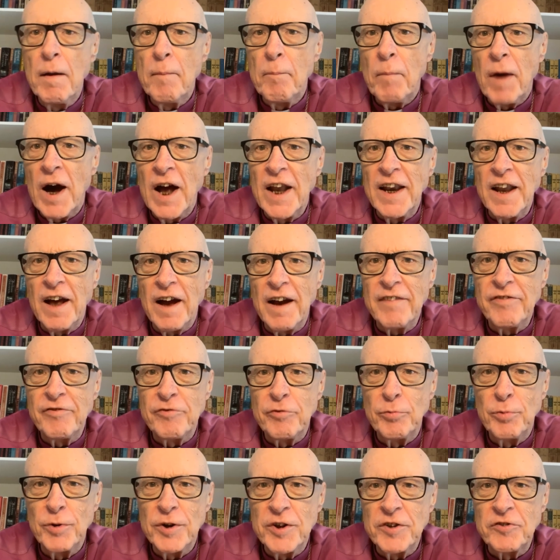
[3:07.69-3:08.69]
My life
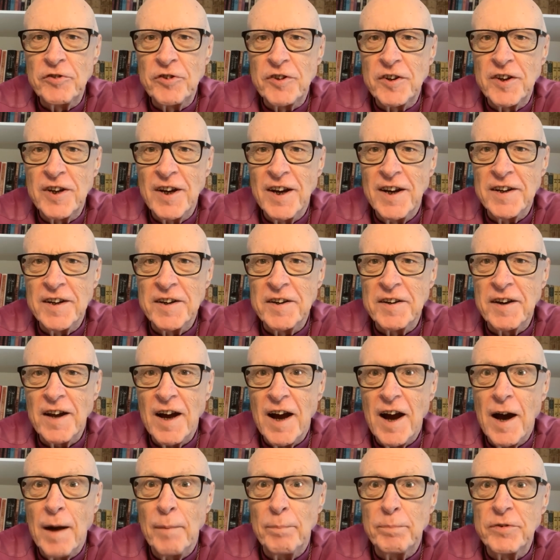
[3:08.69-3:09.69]
was turned
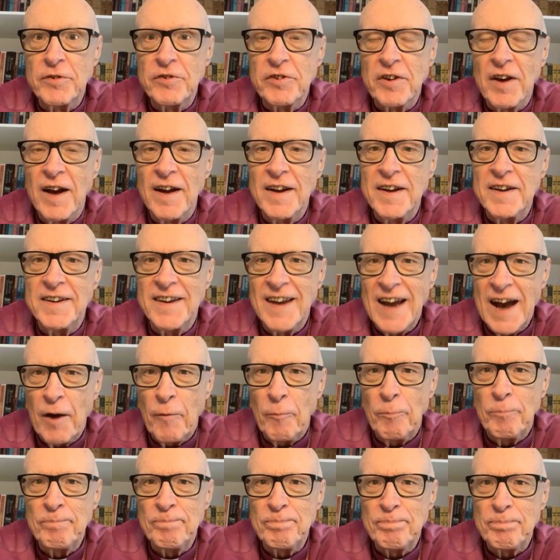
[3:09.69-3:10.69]
upside down